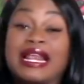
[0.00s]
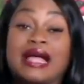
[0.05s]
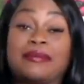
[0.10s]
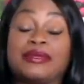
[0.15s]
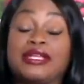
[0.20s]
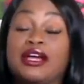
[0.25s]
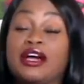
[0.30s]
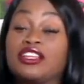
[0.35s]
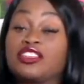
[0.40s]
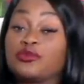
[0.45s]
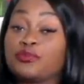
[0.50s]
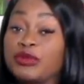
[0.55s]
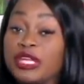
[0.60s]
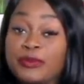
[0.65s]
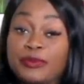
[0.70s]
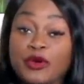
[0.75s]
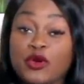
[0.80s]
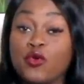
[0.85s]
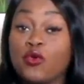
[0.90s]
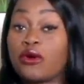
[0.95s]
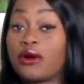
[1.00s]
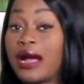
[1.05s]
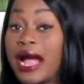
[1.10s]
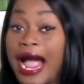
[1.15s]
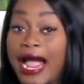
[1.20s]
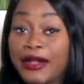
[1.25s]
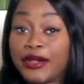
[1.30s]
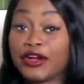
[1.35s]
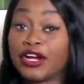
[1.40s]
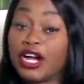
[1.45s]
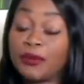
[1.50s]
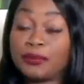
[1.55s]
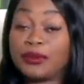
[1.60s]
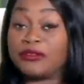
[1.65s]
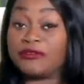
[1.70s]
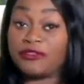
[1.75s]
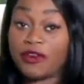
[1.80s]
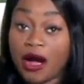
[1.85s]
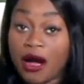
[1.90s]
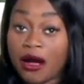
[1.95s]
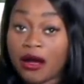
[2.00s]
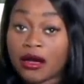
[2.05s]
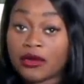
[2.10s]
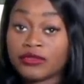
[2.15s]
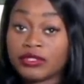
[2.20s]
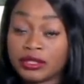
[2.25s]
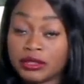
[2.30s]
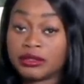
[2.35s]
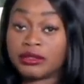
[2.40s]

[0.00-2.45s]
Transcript: not be other people who are higher up involved.